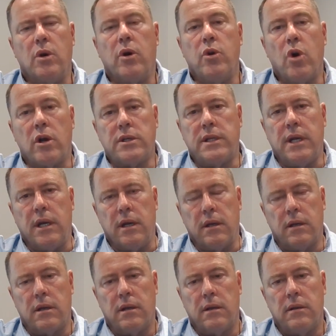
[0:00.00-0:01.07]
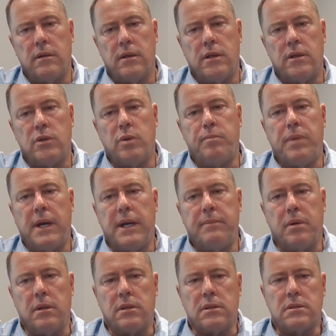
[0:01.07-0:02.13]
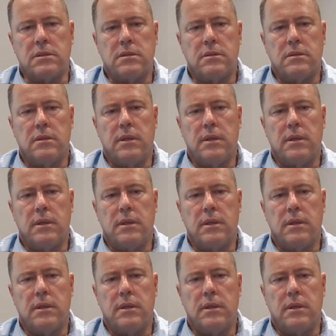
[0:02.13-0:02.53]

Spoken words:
not here to pay bills